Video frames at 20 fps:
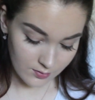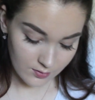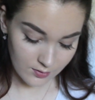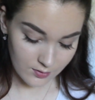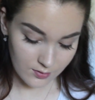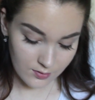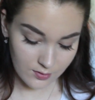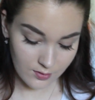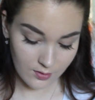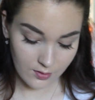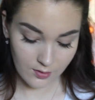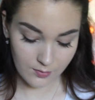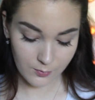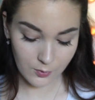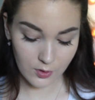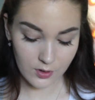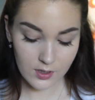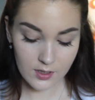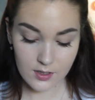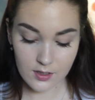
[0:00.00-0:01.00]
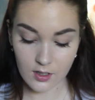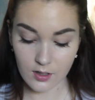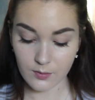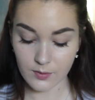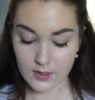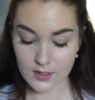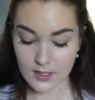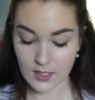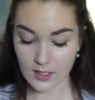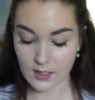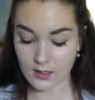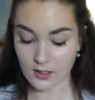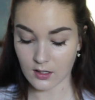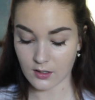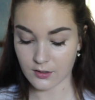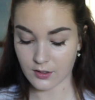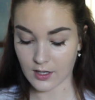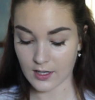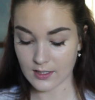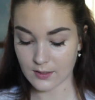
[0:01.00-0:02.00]
So I'm going to start with setting the
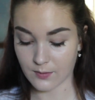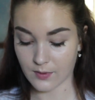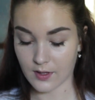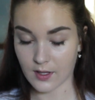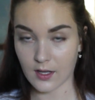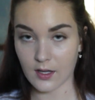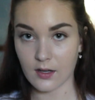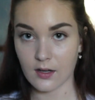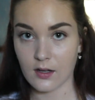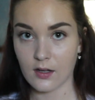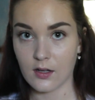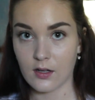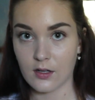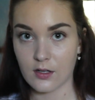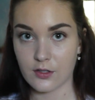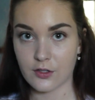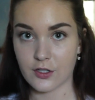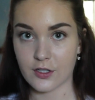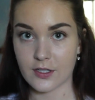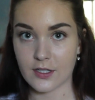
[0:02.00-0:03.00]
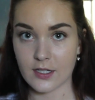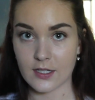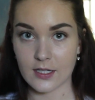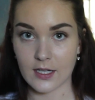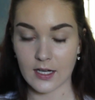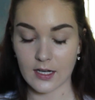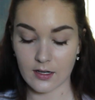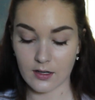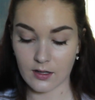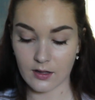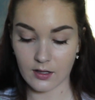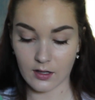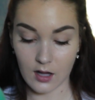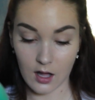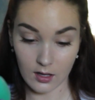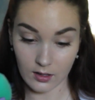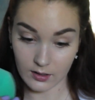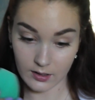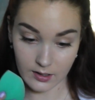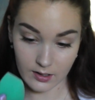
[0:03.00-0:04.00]
under eyes with it, just to see the
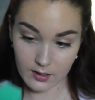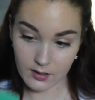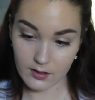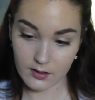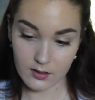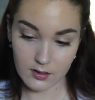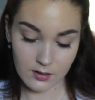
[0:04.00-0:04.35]
color.